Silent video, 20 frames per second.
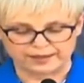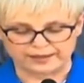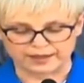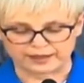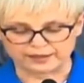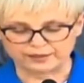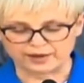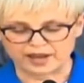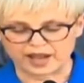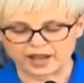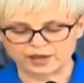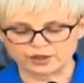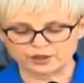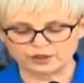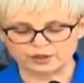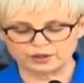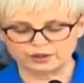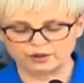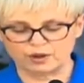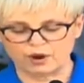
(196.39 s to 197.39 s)
the
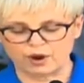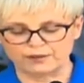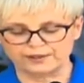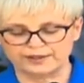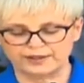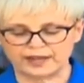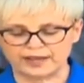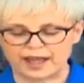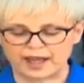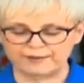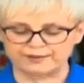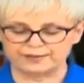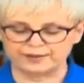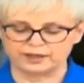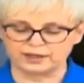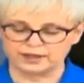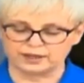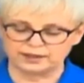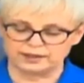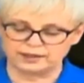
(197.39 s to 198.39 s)
creation of the
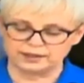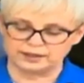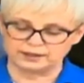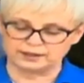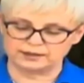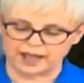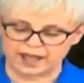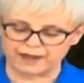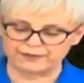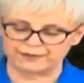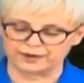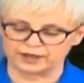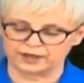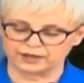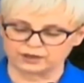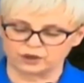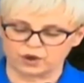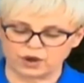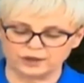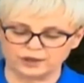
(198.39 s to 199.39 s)
African